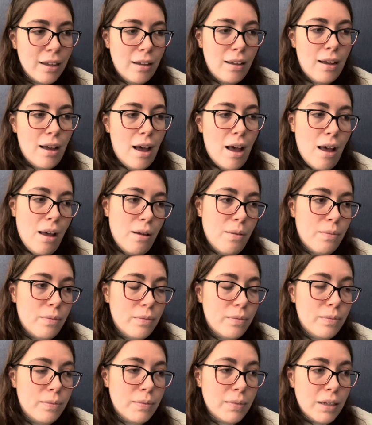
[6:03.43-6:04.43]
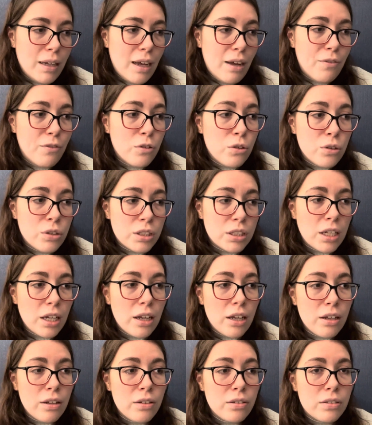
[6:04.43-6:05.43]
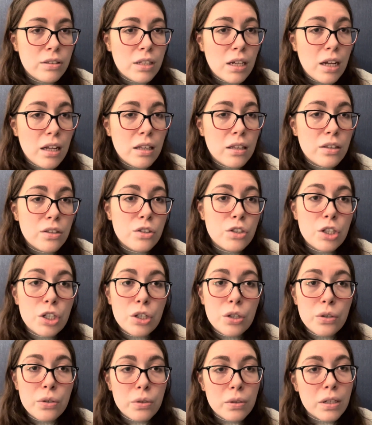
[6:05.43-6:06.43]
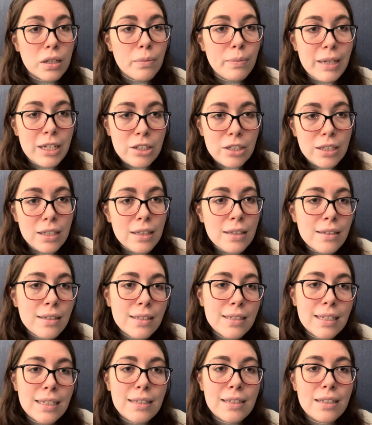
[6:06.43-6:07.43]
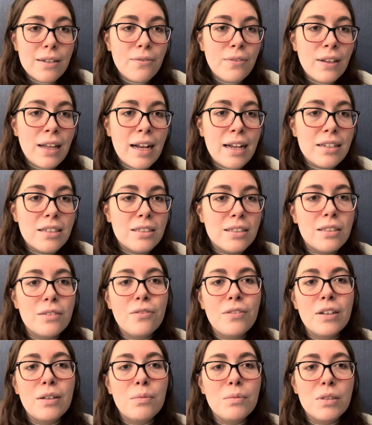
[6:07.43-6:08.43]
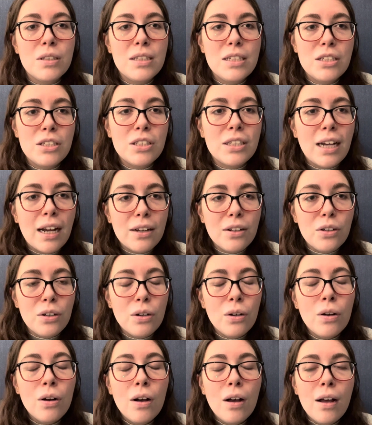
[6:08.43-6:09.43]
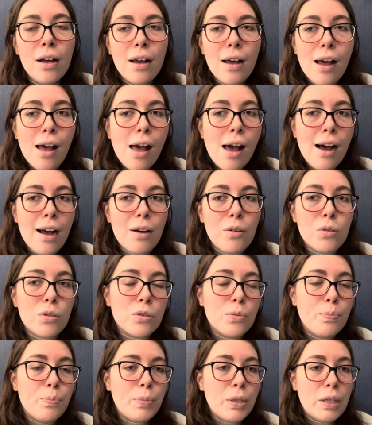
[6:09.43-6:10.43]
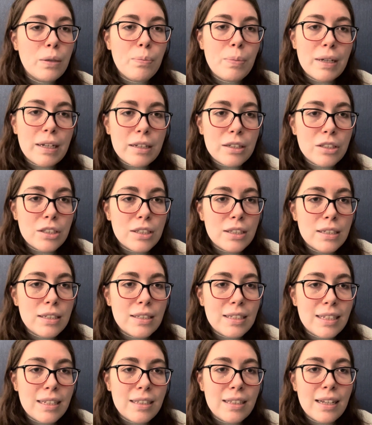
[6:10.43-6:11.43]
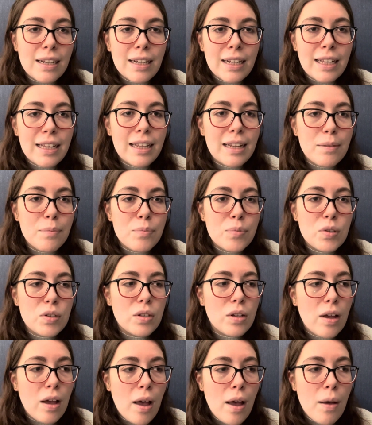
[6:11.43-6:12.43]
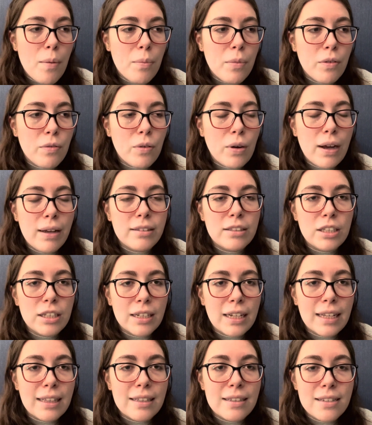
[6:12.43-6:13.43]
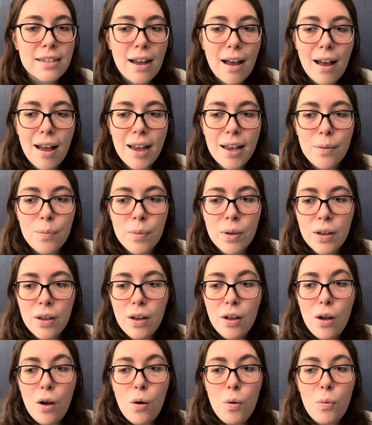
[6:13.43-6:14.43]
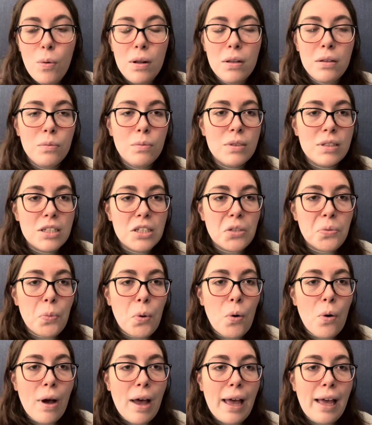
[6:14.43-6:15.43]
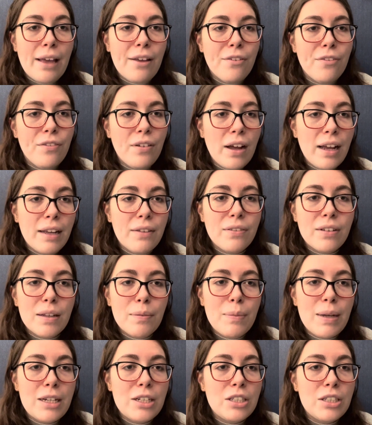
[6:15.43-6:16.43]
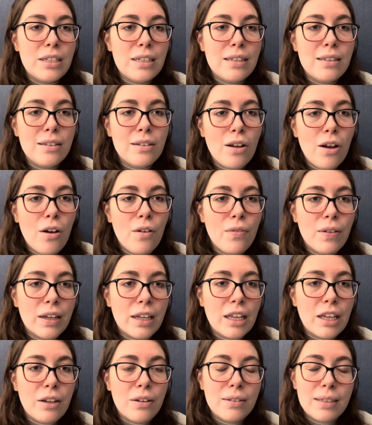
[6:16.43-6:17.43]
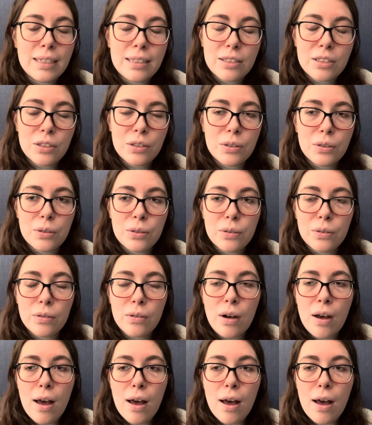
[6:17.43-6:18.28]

I've also done 2 commissions since I've last filmed on this channel. I will put pictures in and clips of what I took at the time. One was a small A5 commission of a cute little